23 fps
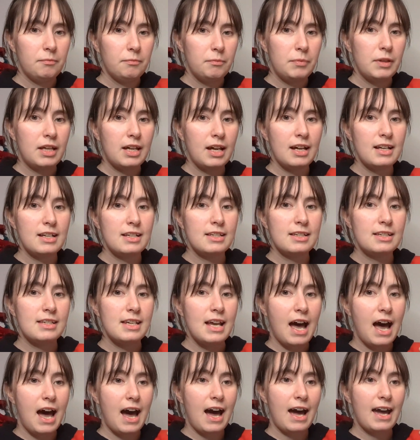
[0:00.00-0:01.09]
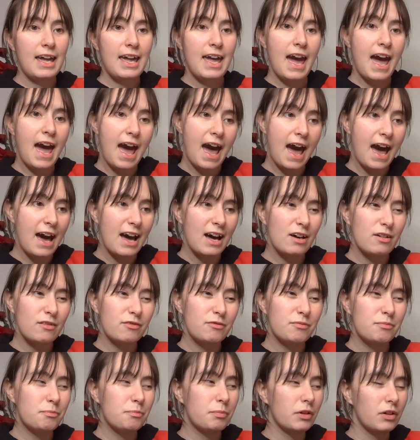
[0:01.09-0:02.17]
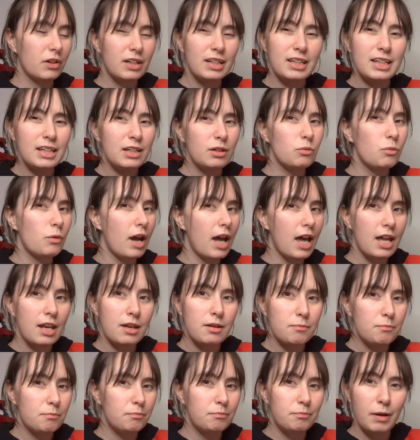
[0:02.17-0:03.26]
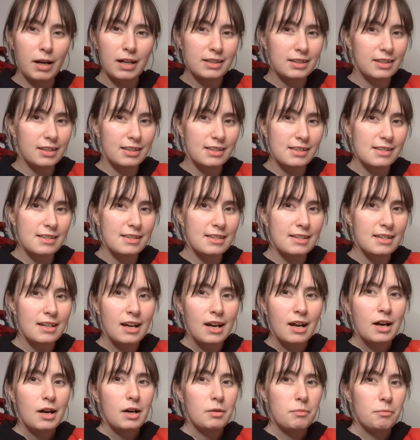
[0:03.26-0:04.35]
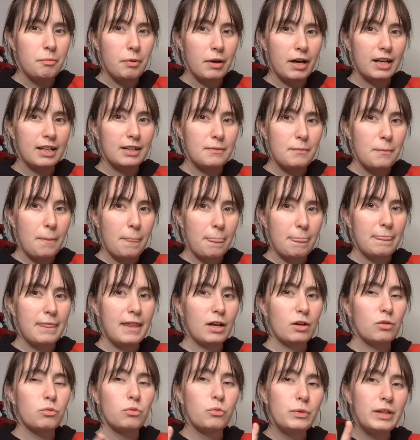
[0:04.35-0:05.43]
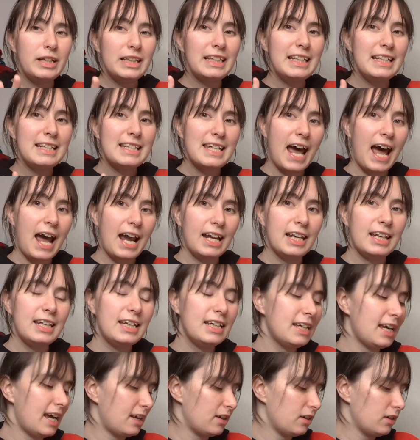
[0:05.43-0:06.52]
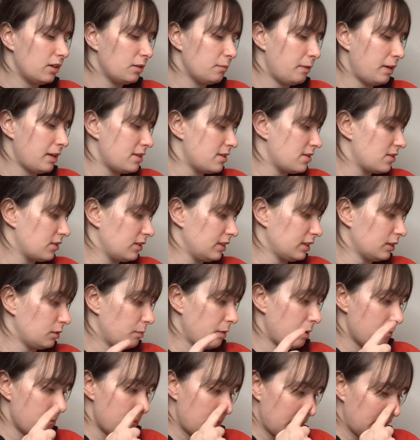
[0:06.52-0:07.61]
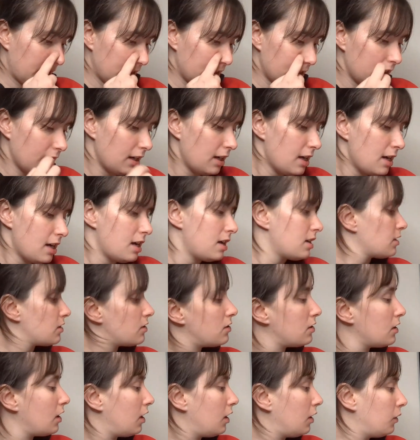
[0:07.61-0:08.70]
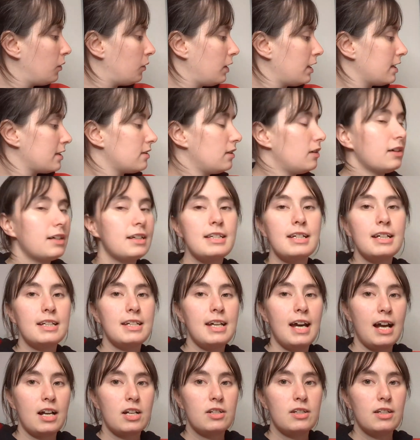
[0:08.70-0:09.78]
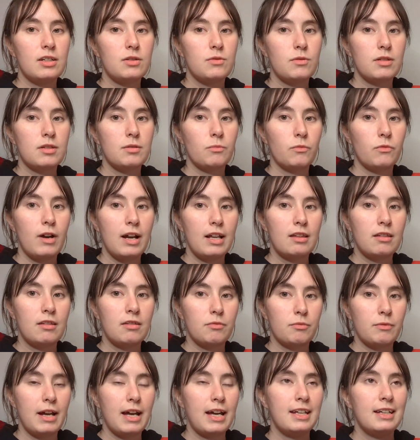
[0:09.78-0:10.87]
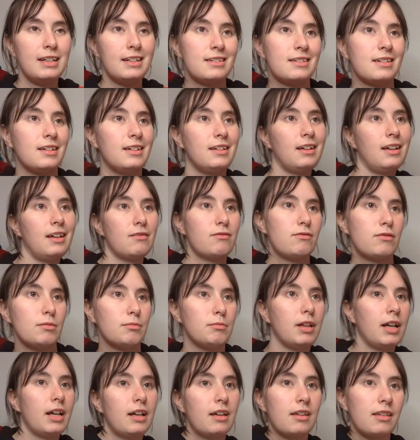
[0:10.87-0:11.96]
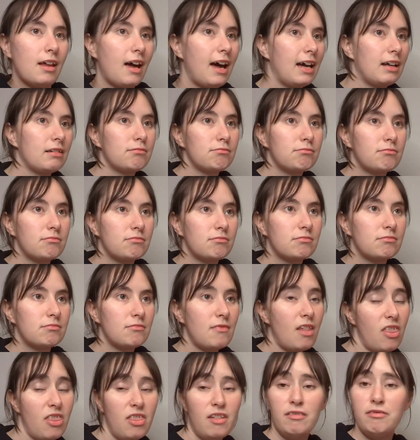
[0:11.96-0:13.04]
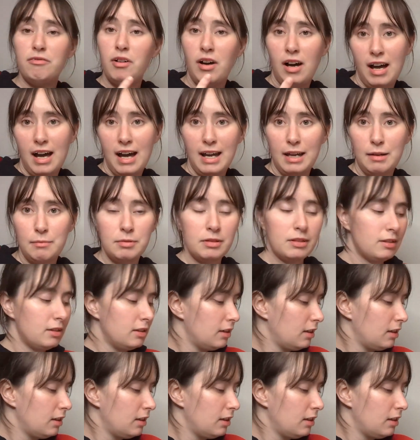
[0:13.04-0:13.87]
because I have burgundy red buttons, but they're really tiny and her buttons are a little bit bigger. So as long as I attach these with some red thread, it's gonna give them like the vibe.